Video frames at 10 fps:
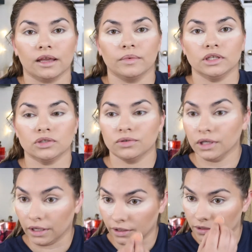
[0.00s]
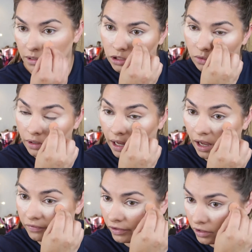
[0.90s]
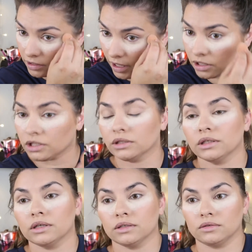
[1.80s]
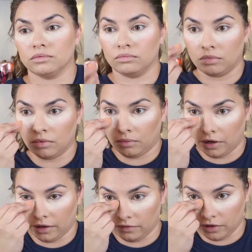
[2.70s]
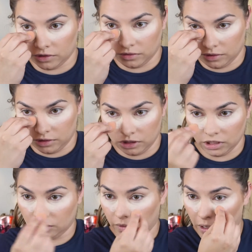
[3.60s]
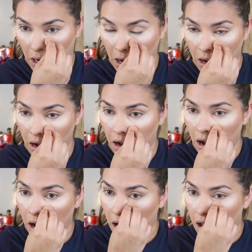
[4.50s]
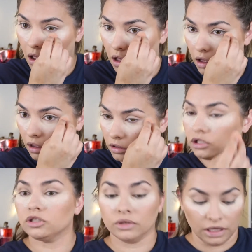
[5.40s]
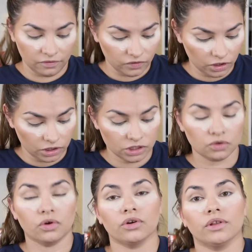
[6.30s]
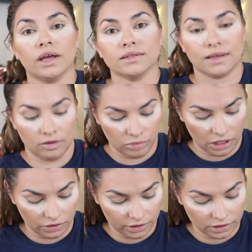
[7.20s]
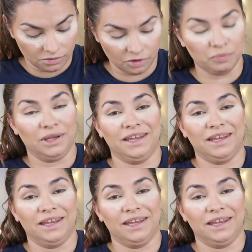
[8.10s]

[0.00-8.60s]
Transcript: taking me two years, two and a half years actually, because our anniversary is in January. Uh, two and a half years to order that second battery, so it'll be